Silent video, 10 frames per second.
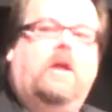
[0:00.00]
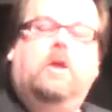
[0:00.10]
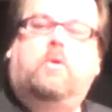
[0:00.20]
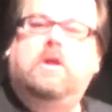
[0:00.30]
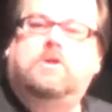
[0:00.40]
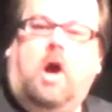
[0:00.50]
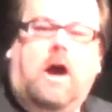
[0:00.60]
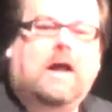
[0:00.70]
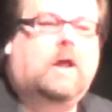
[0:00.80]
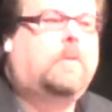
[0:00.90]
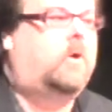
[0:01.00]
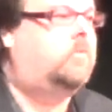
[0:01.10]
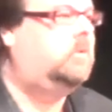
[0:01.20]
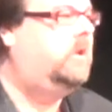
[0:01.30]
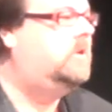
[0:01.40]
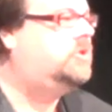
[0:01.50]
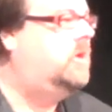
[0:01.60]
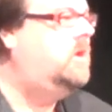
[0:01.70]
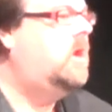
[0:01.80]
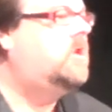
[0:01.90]
You can talk about
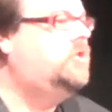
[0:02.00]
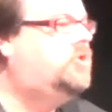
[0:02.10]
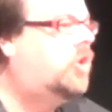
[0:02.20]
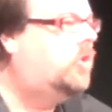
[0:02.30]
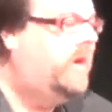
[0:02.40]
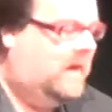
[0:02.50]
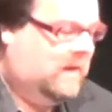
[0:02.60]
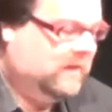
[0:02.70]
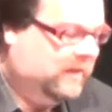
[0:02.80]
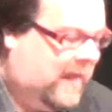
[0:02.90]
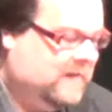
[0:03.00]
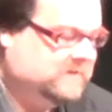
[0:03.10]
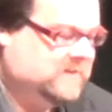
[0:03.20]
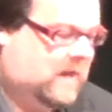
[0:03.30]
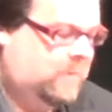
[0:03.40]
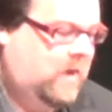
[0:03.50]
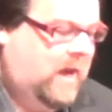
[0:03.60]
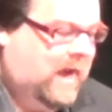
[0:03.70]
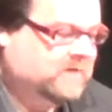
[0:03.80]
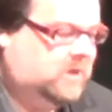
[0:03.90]
religion during class time, as